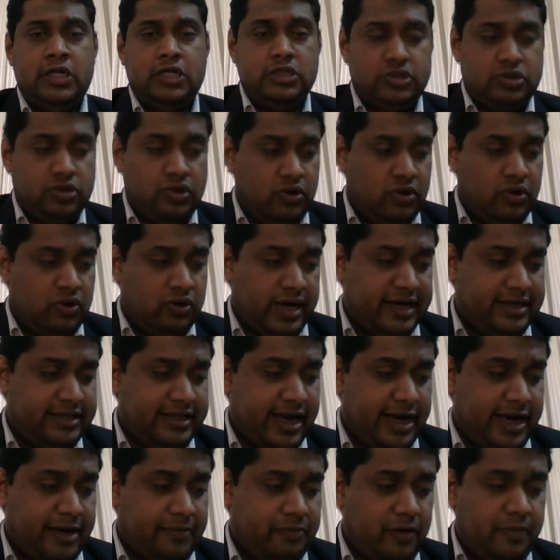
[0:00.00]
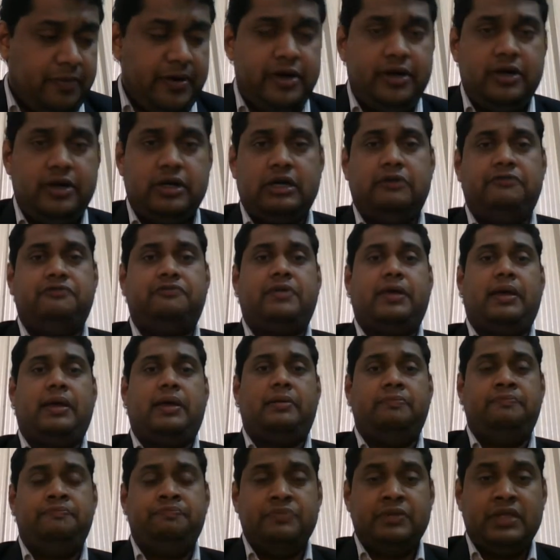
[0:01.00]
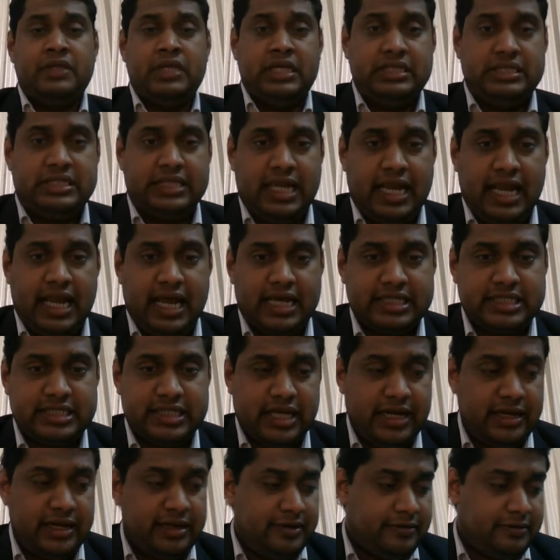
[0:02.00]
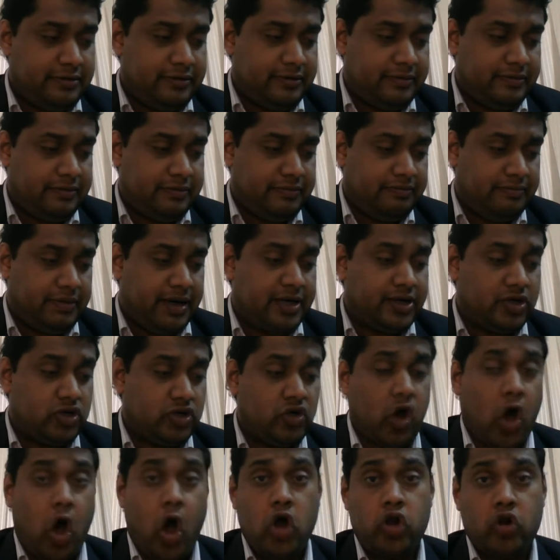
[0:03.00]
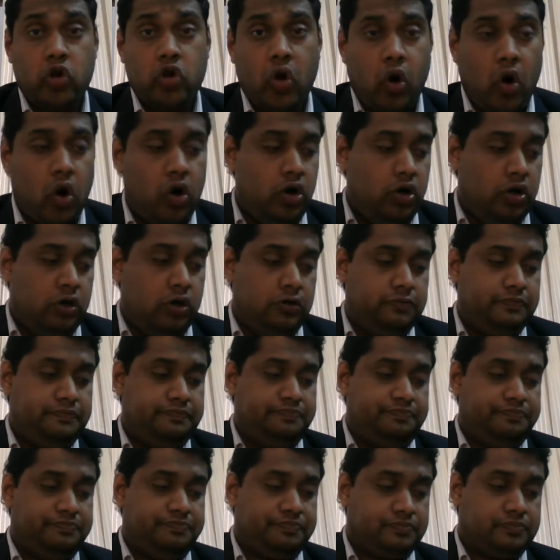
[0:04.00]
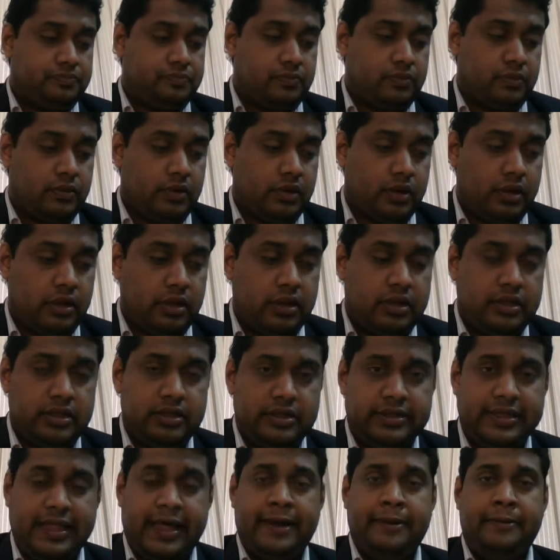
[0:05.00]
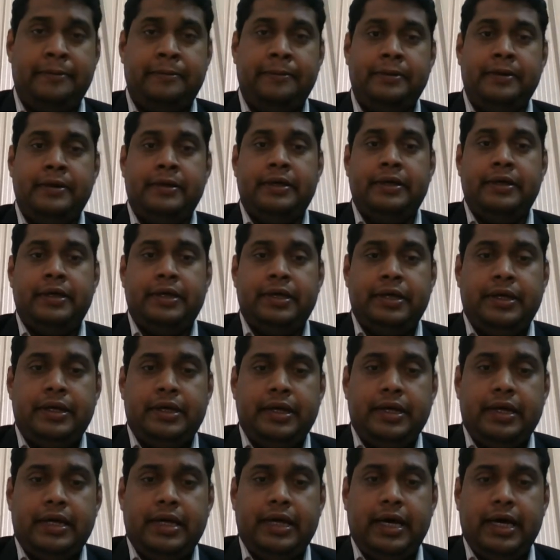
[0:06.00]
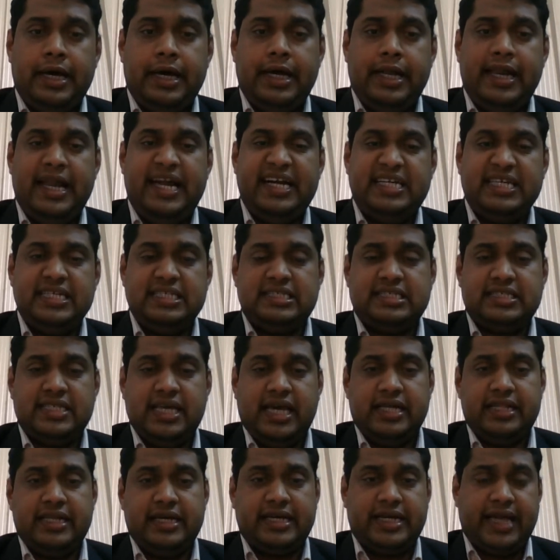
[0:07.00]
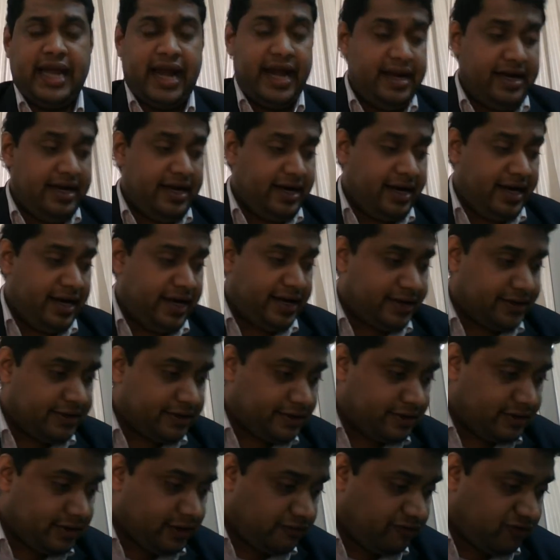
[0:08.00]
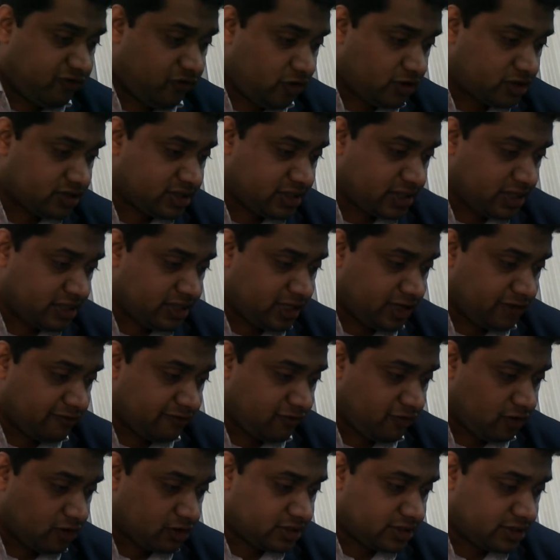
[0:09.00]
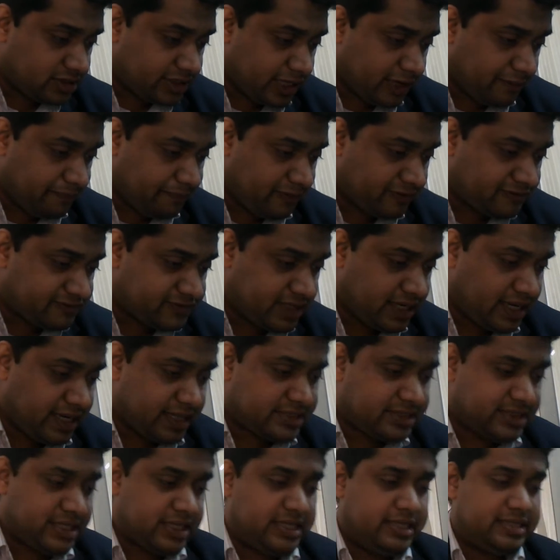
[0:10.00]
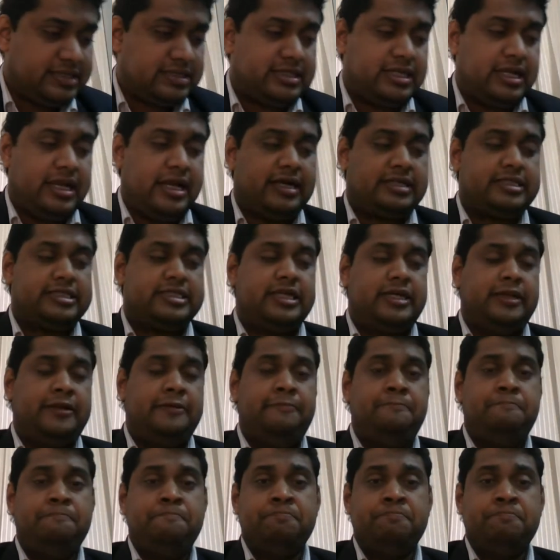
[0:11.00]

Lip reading: So at that moment of time, selection but on hold. Then let us say the candidate, the another fourth type of selection is selection